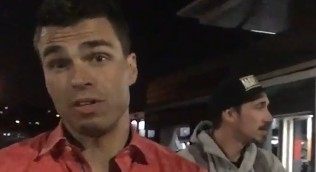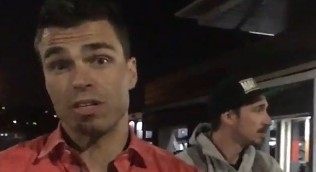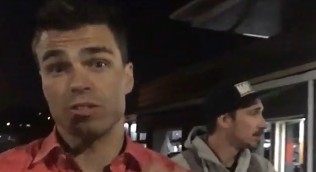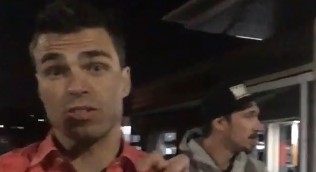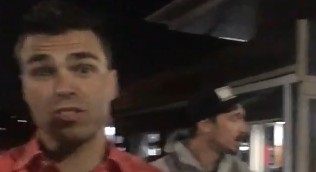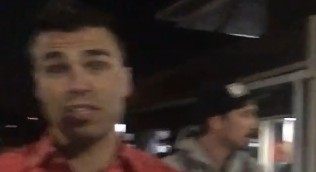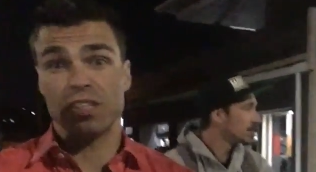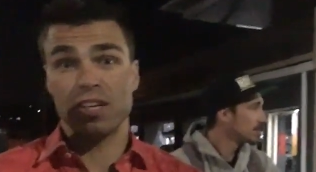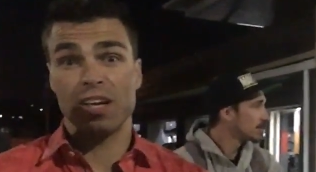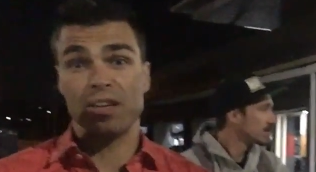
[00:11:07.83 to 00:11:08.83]
Speaker 1: vehicles
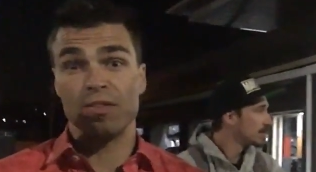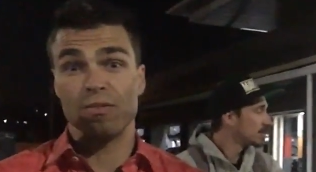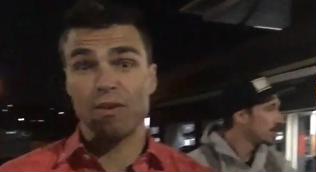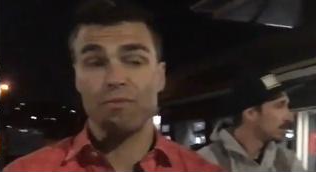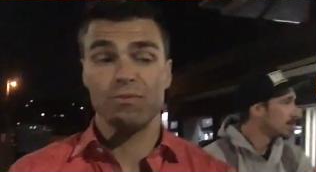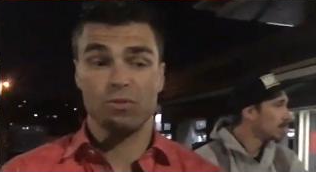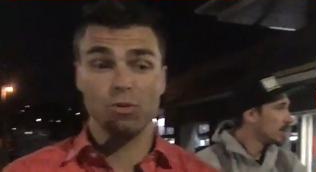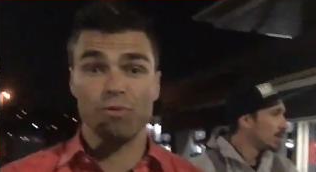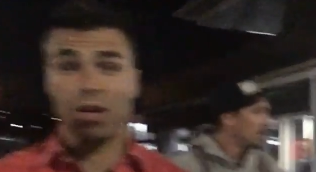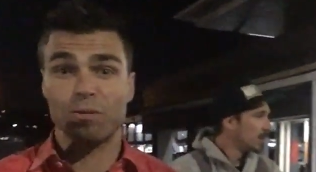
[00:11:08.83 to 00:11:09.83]
and
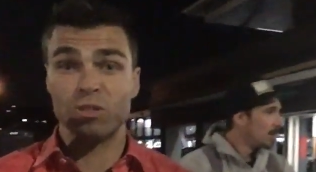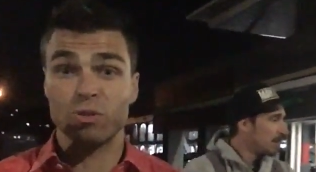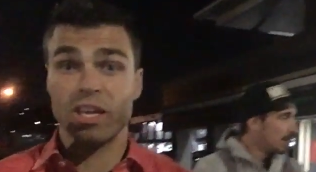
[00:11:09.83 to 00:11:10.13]
two families who